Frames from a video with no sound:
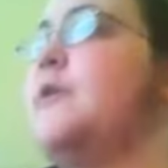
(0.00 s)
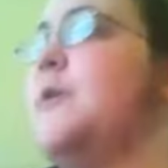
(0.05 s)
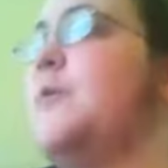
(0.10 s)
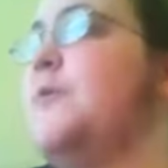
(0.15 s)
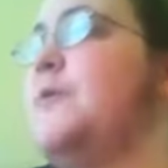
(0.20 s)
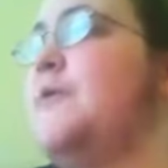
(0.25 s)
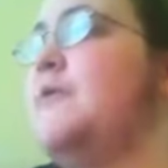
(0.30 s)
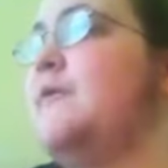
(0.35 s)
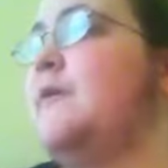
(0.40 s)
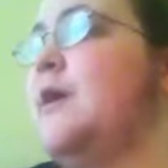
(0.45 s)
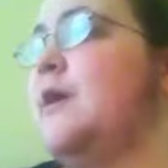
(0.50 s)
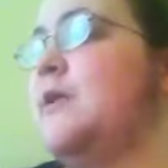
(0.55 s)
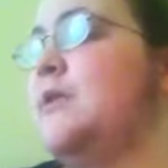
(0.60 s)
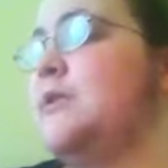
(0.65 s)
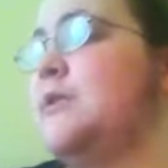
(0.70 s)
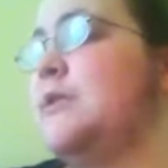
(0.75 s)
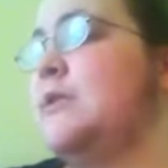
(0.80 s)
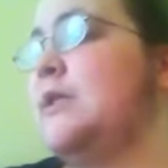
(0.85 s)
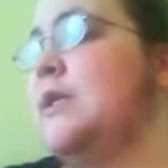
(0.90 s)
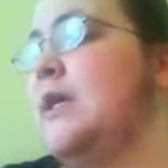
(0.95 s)
Henry
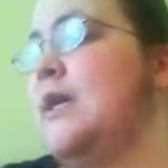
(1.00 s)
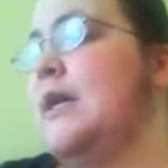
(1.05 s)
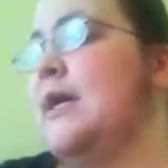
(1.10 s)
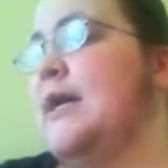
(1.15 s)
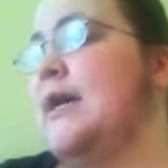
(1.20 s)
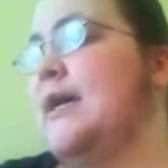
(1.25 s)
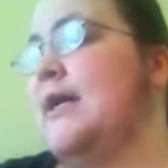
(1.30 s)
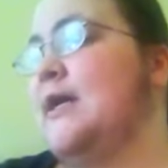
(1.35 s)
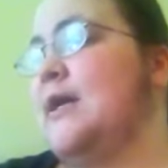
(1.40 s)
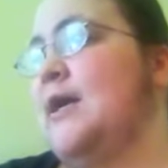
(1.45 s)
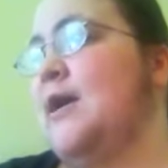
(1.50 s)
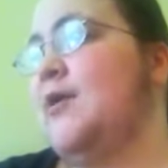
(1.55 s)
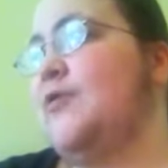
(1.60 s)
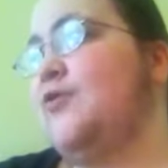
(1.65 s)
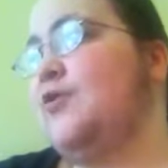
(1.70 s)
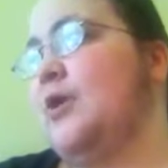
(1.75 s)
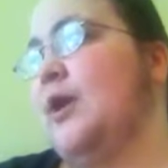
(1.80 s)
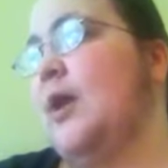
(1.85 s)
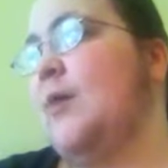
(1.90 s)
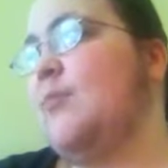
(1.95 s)
Fonda and
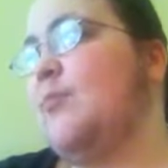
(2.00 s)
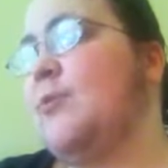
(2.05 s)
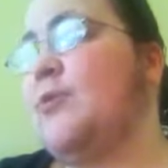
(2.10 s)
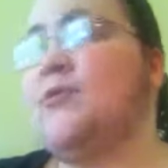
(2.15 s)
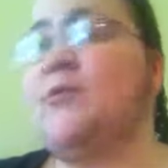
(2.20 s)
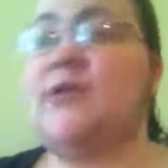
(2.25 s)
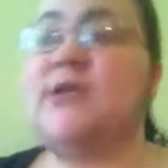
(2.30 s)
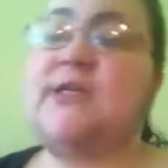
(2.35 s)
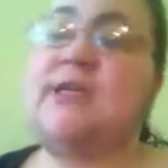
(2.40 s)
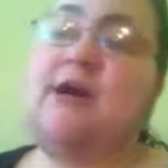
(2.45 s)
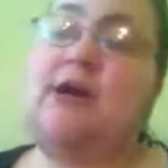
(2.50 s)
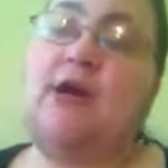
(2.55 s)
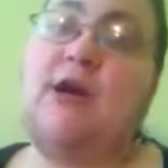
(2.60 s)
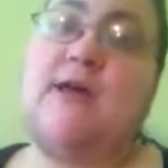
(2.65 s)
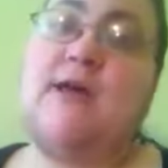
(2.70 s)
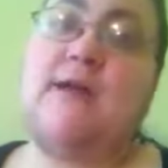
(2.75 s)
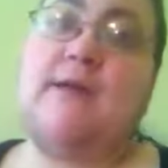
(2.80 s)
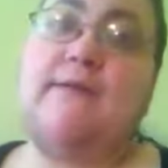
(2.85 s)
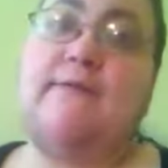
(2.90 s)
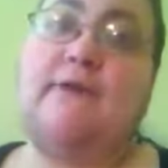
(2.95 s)
Katharine Hepburn. So
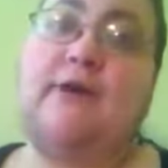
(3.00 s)
Henry